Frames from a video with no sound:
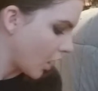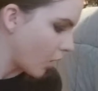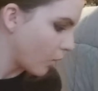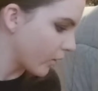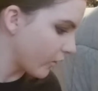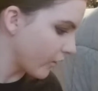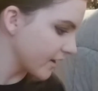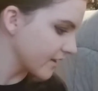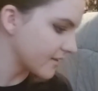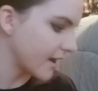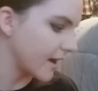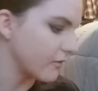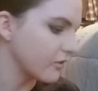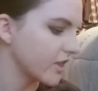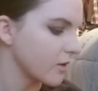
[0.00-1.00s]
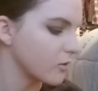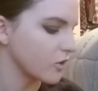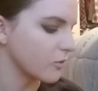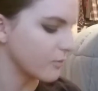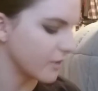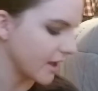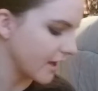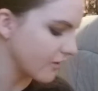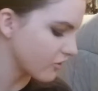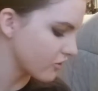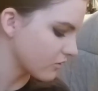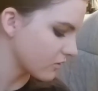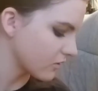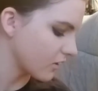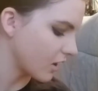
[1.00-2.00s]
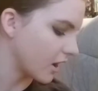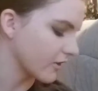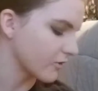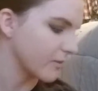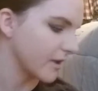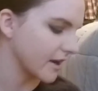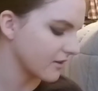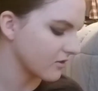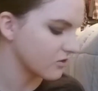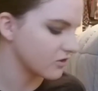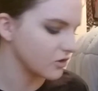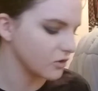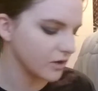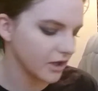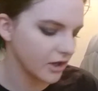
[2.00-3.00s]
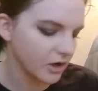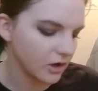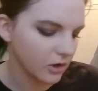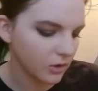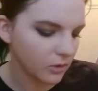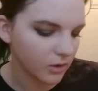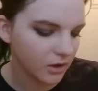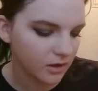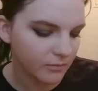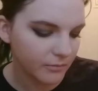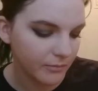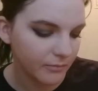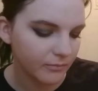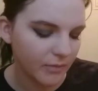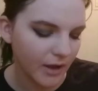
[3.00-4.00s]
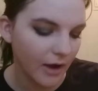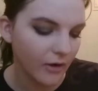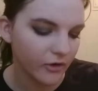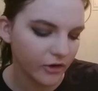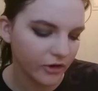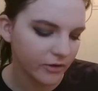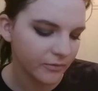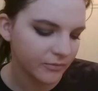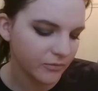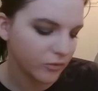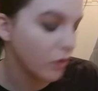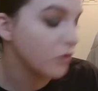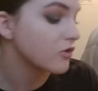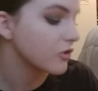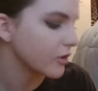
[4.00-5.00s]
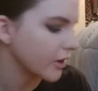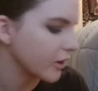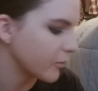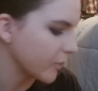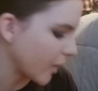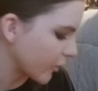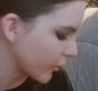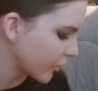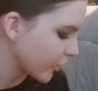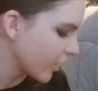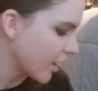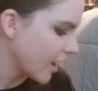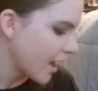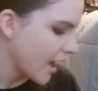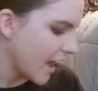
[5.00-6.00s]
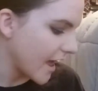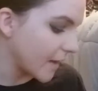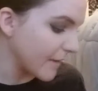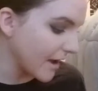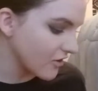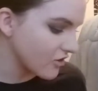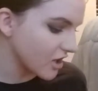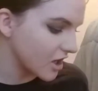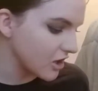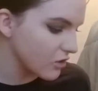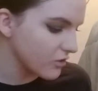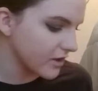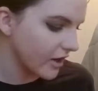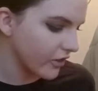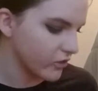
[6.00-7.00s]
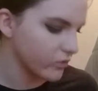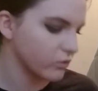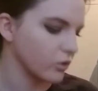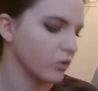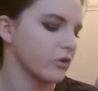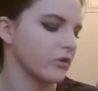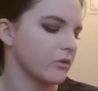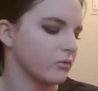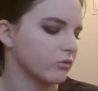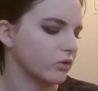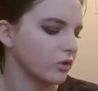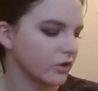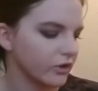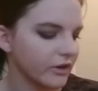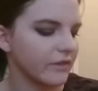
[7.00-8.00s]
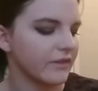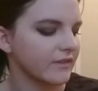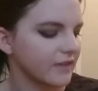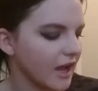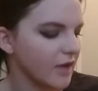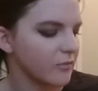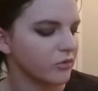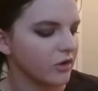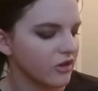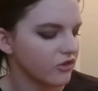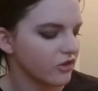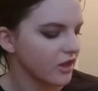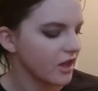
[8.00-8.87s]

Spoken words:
We're going to set everything with a BH Cosmetics Studio powder, Pro Studio powder. And I'm actually going to use another ruler of the sky brush.